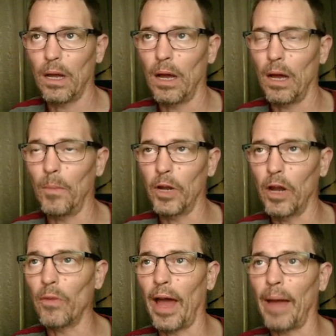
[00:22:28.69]
Um, we
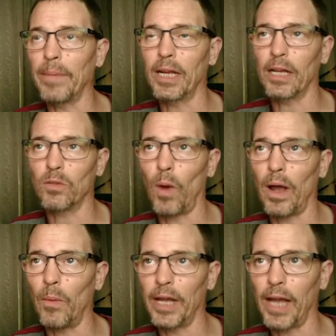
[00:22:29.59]
know that because
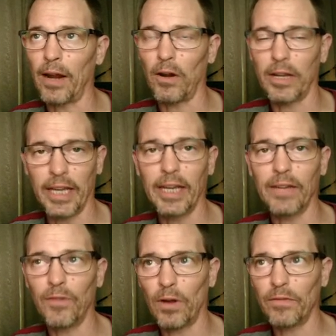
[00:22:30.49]
white, we got our king in
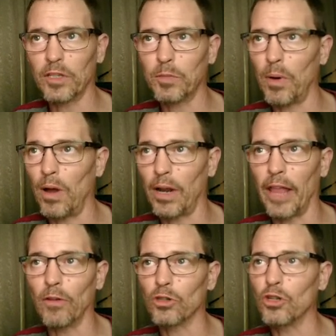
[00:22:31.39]
front of this pawn,
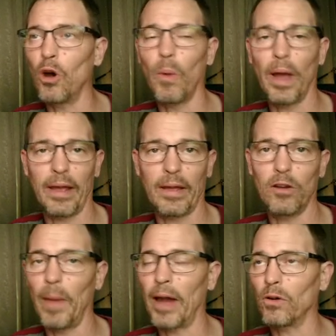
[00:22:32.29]
and there's no way, no
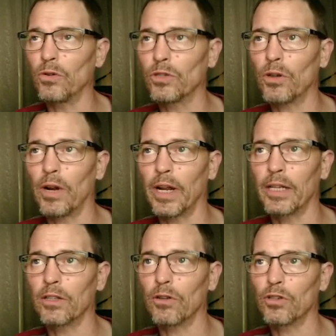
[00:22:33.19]
matter whose turn it
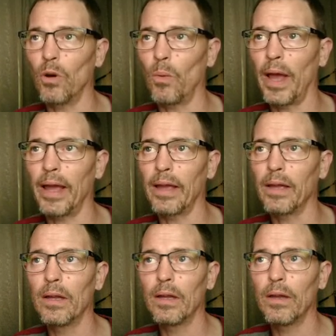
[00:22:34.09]
is, there's no way
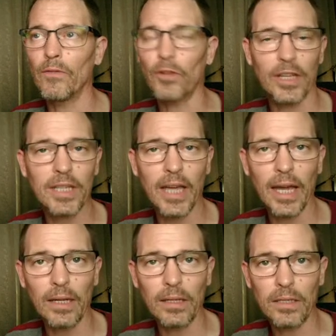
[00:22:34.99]
for this
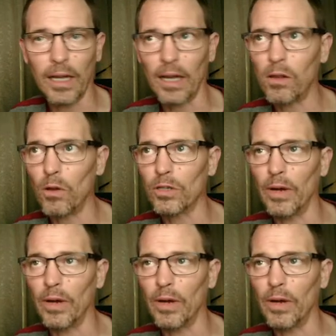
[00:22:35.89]
king to get closer.